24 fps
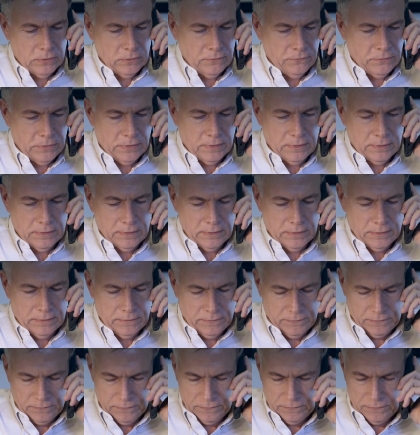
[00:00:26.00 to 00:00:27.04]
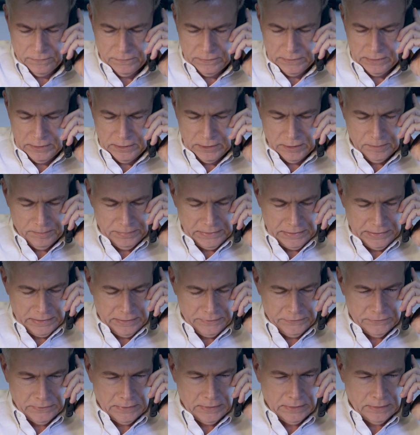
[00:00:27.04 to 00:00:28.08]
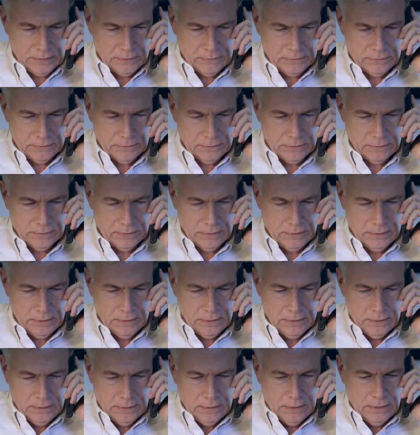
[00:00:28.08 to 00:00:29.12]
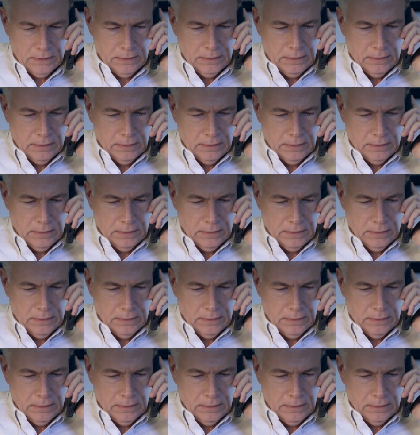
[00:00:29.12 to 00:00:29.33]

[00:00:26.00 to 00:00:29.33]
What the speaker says: How do you feel about cold calls to expired listings?